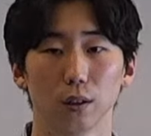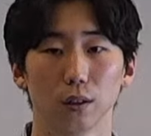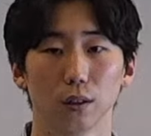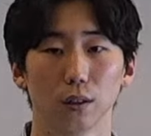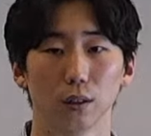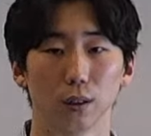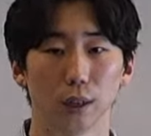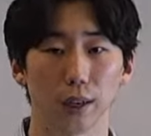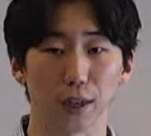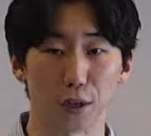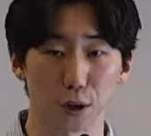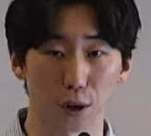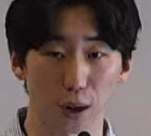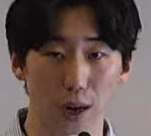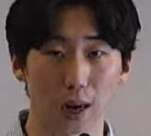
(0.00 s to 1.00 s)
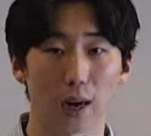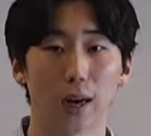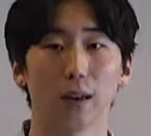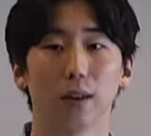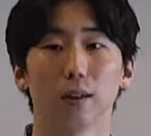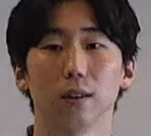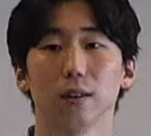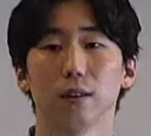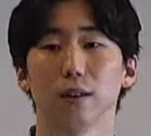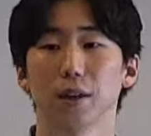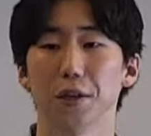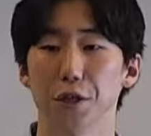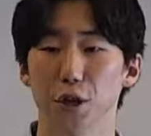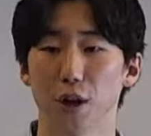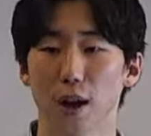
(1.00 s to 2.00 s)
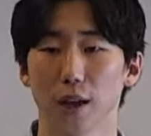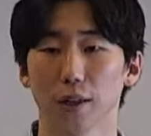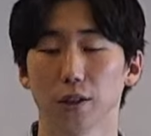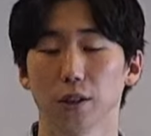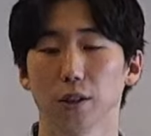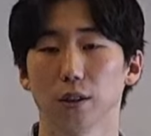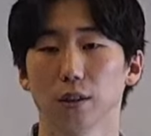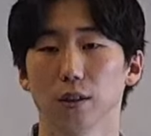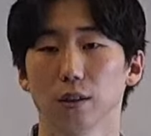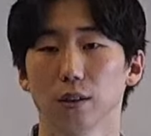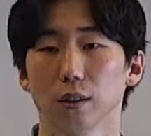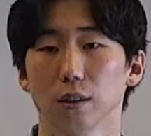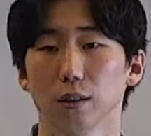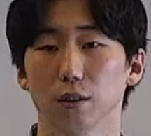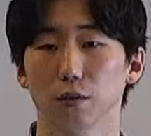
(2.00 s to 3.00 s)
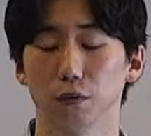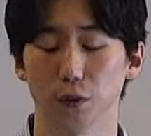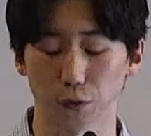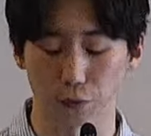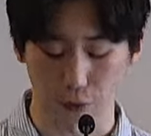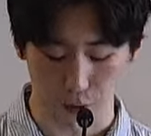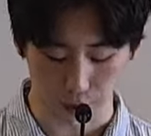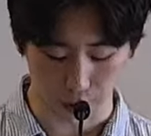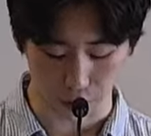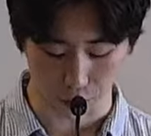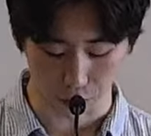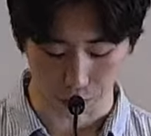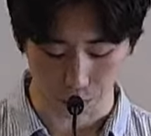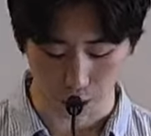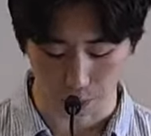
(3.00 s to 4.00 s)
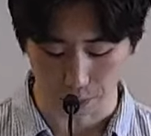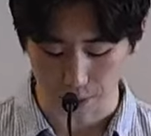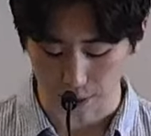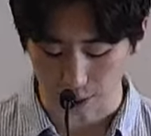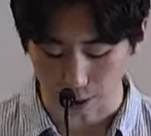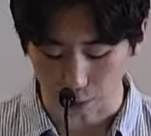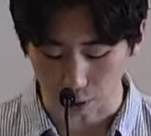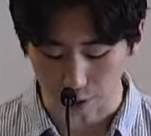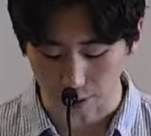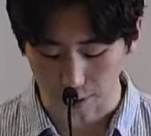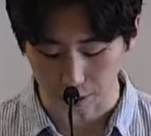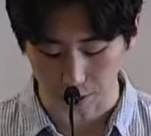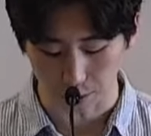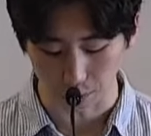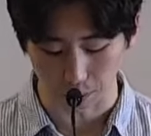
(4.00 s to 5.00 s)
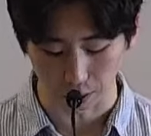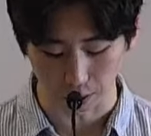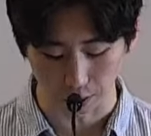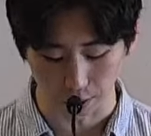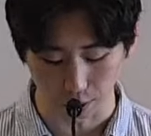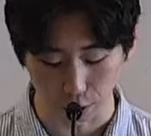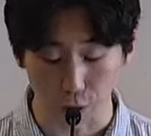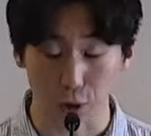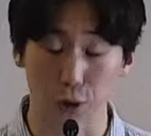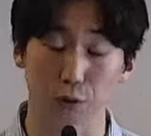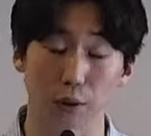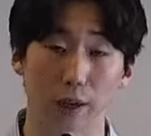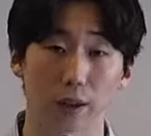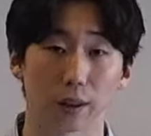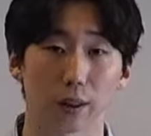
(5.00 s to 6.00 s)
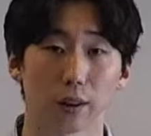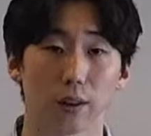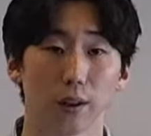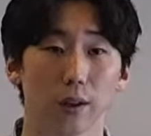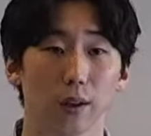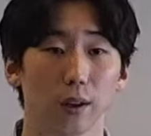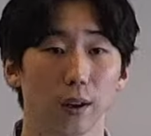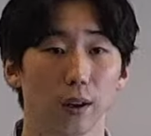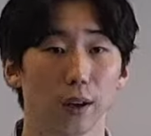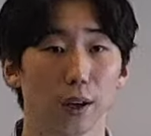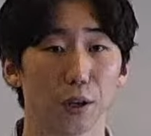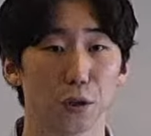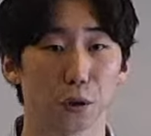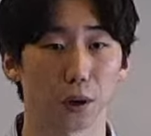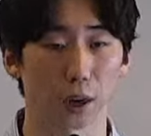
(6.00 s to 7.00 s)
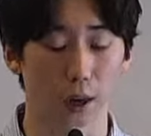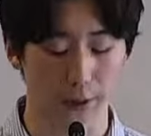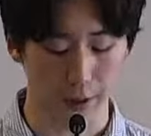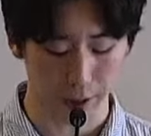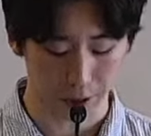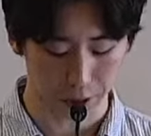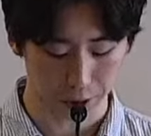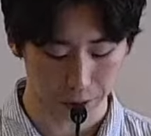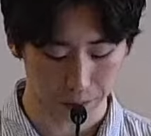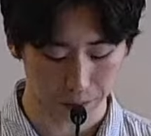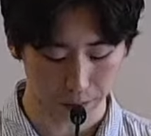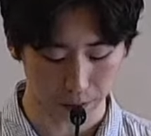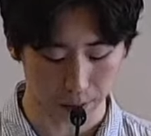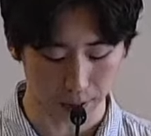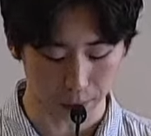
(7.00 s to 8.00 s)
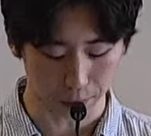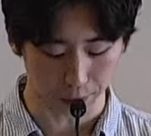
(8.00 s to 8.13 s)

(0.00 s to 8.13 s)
in your heart, in your actions to fulfill His good purpose. And I want that to be your strength and your courage. Let's pray.